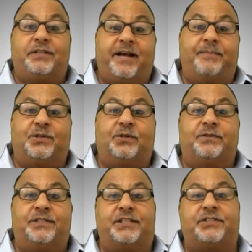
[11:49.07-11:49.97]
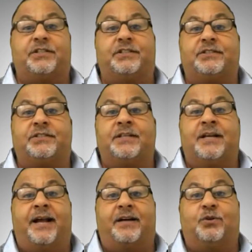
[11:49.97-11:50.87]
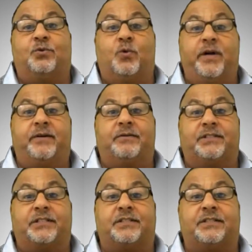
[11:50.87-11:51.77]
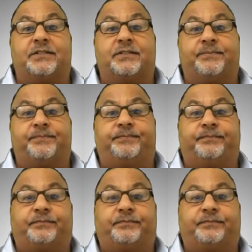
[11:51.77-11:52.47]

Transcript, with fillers: good chemical resistance, and good wear resistance.